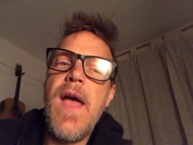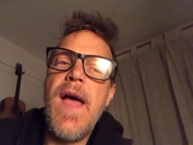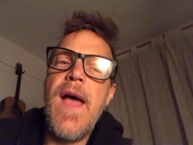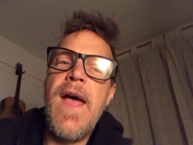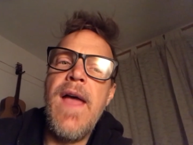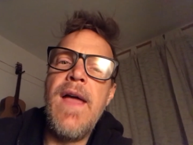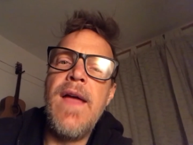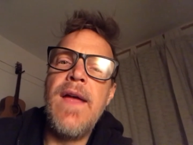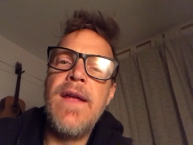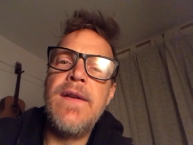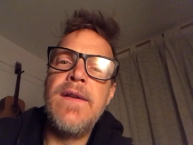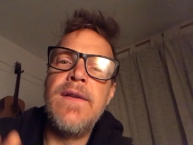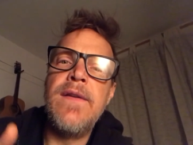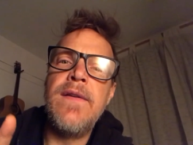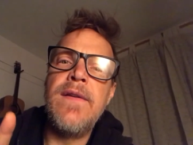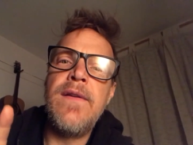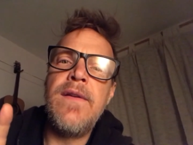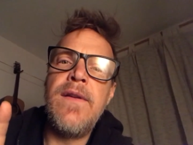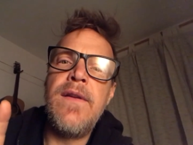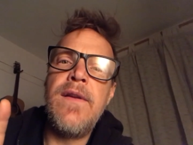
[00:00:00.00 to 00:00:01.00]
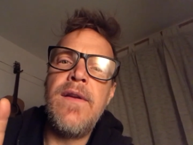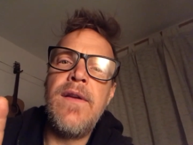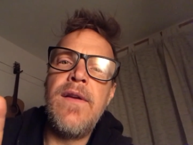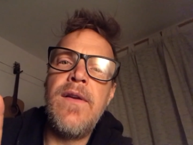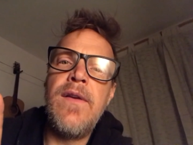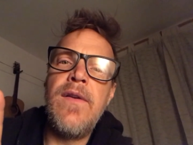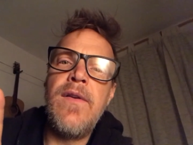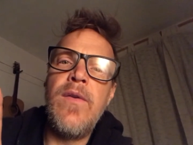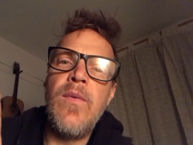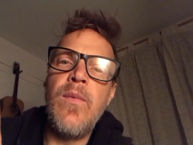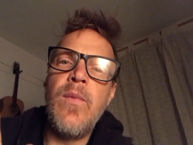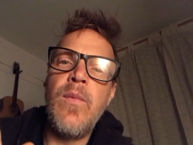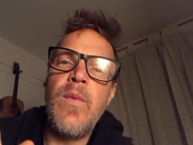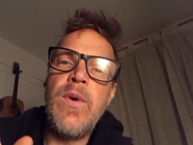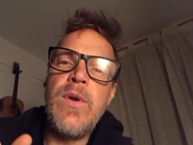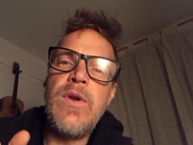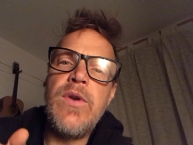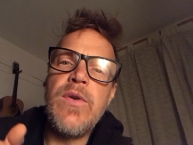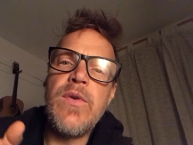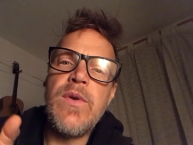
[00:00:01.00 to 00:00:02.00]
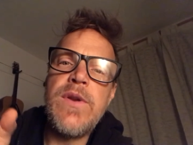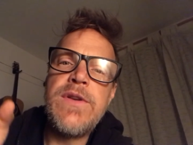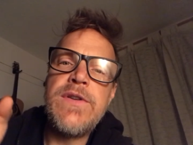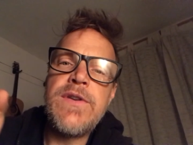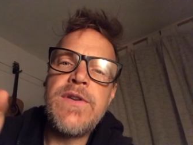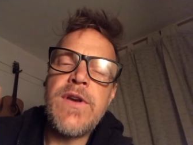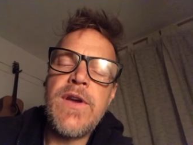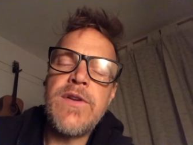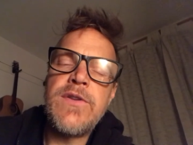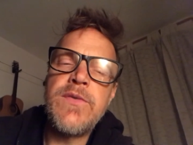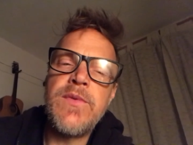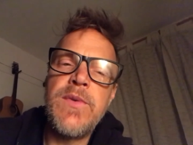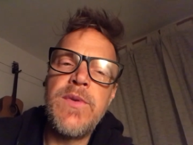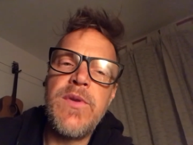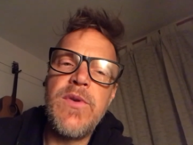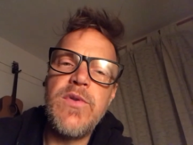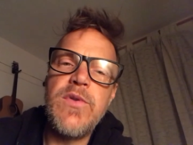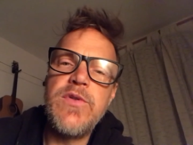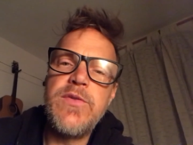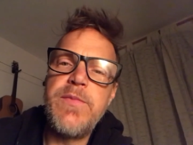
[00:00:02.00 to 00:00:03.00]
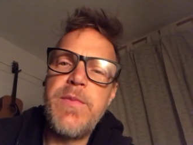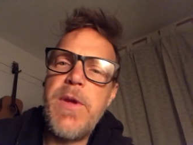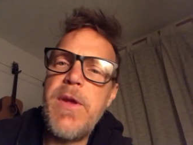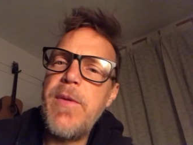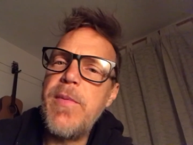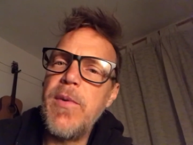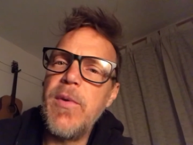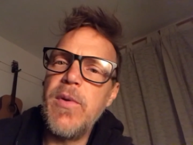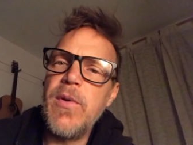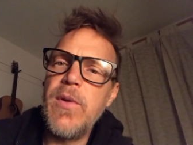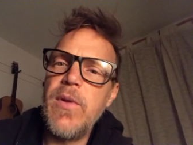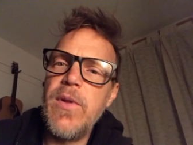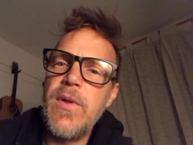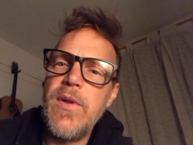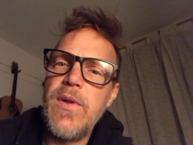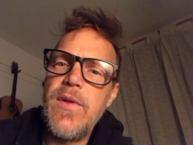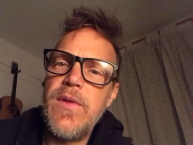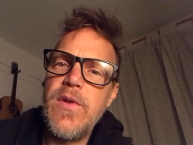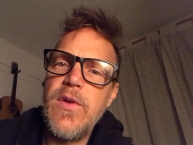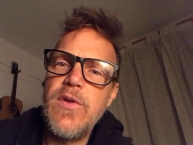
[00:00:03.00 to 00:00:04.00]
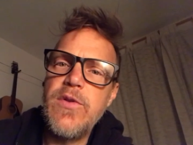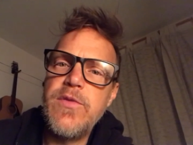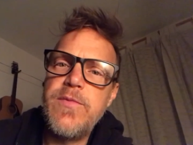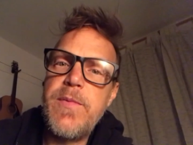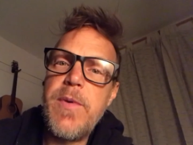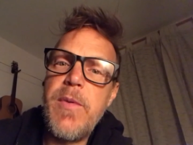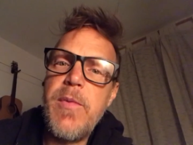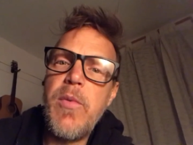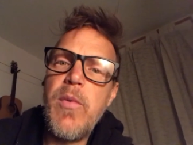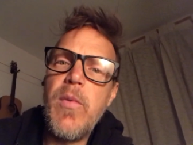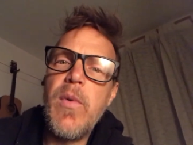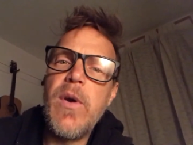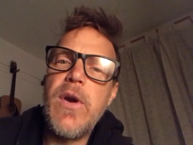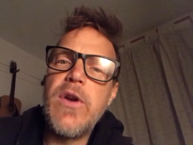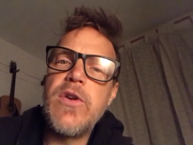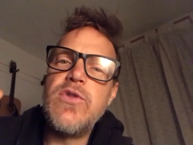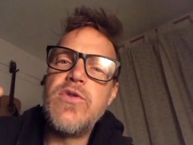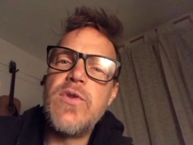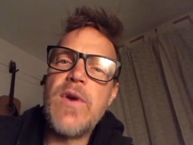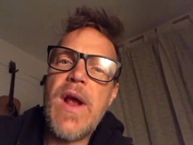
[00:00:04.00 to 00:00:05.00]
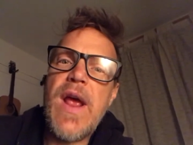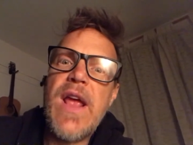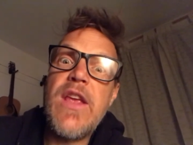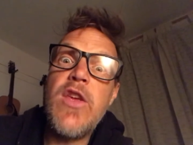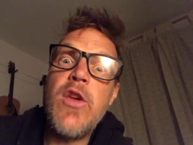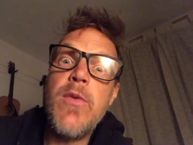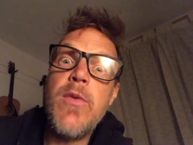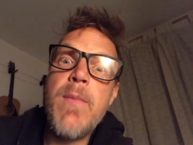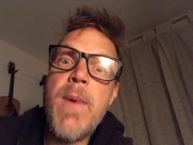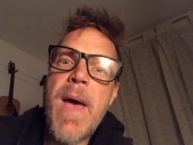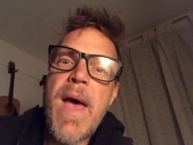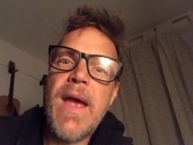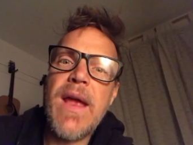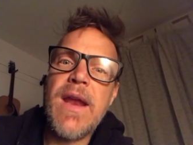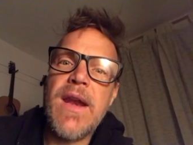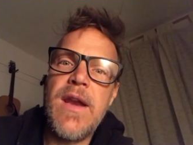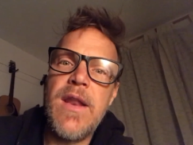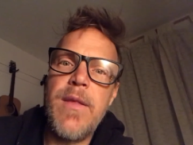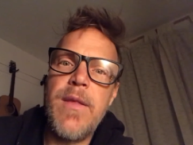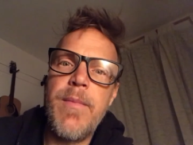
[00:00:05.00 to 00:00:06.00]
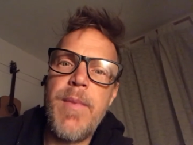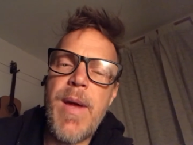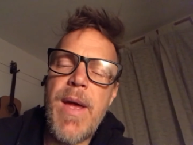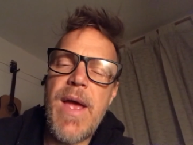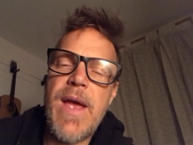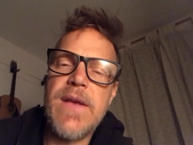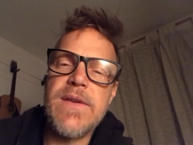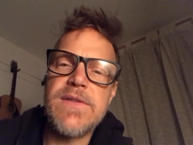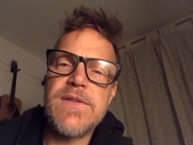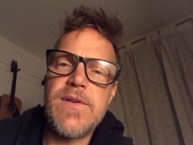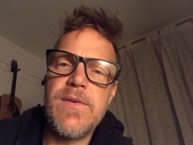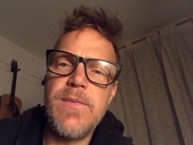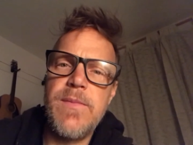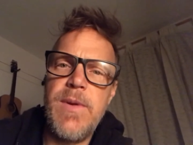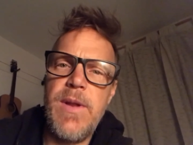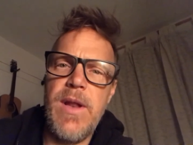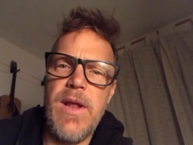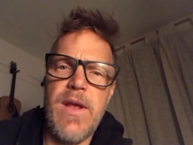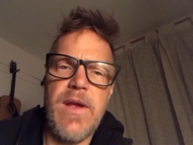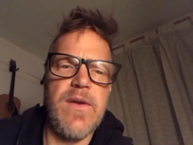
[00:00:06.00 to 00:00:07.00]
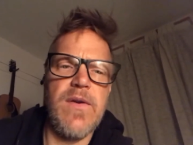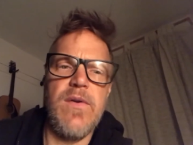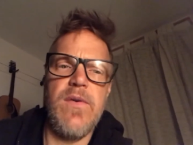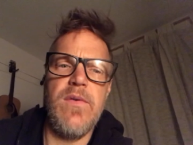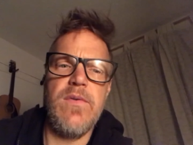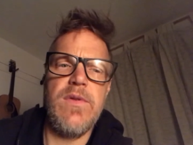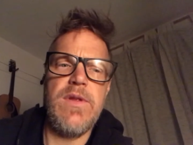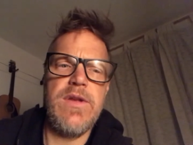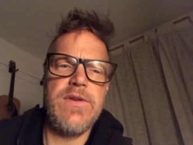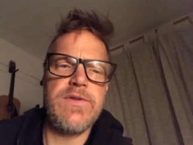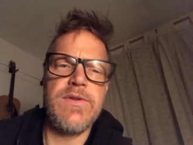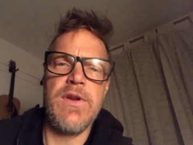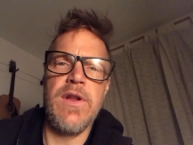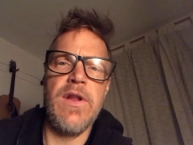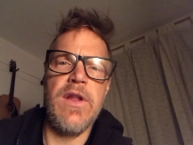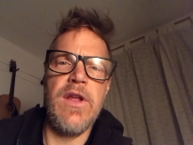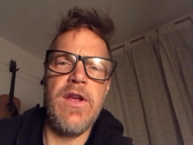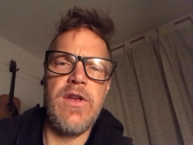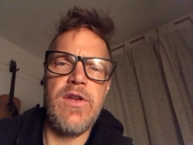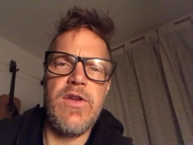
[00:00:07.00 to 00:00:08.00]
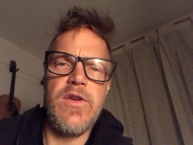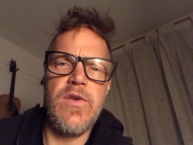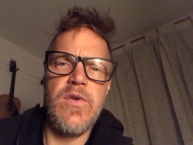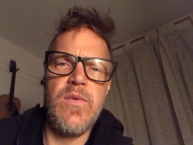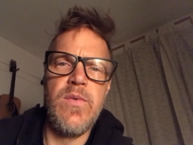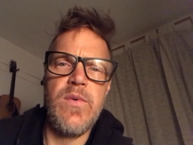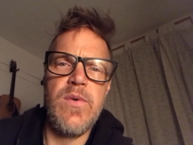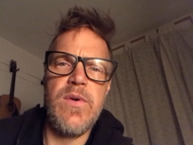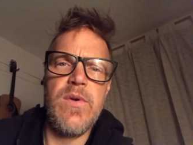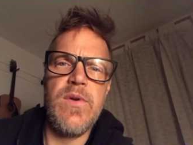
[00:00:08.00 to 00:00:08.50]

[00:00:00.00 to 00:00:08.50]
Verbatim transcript: And when you're in touch with those people, those people want to drag you back into the past. They'll be like, oh, that's not like you